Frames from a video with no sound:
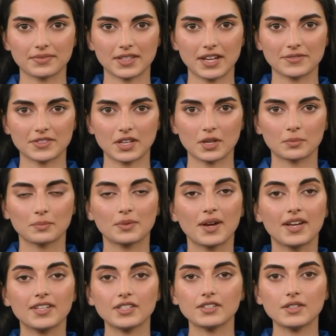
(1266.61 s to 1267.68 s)
If you've
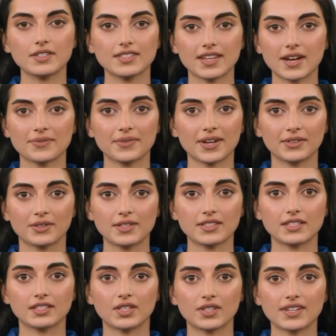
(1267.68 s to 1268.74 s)
branded yourself under a
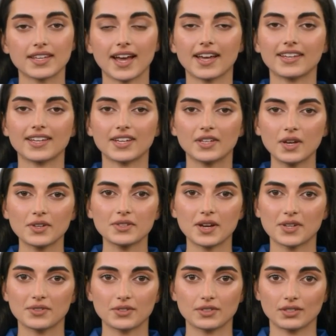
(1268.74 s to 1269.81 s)
certain ID on
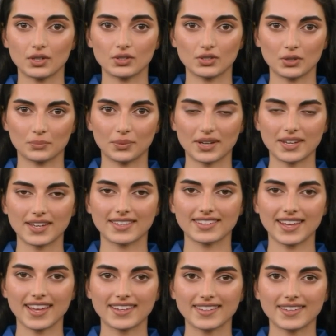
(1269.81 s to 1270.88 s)
other social media
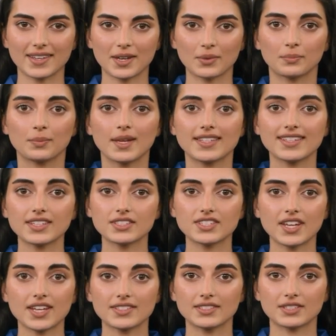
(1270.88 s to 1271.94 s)
sites, we
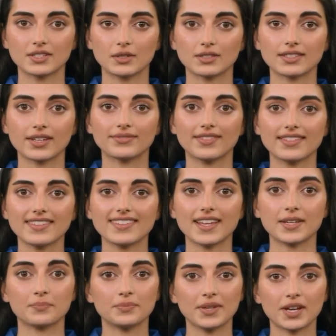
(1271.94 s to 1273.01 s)
suggest using this
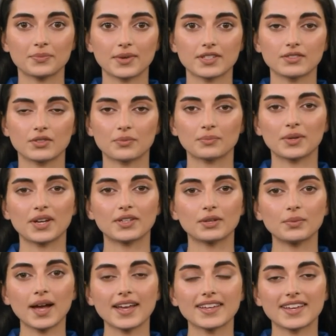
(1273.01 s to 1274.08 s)
same name as your
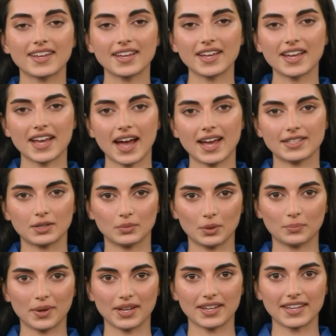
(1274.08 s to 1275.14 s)
Bigo ID, as it will
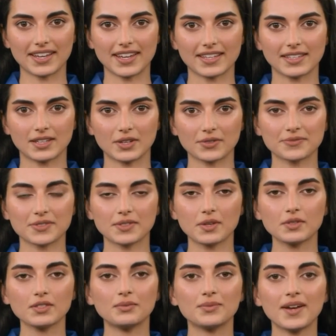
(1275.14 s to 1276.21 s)
make it easier for
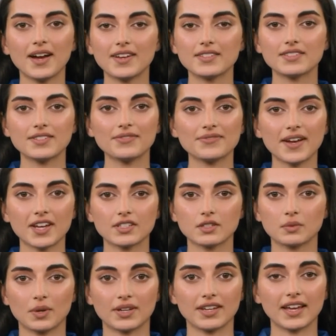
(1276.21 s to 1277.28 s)
those fans to find
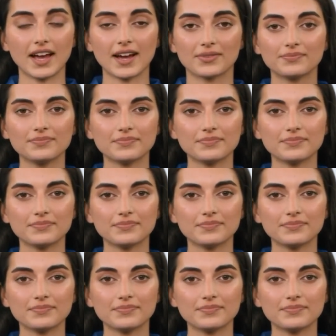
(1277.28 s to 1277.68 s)
you on the app.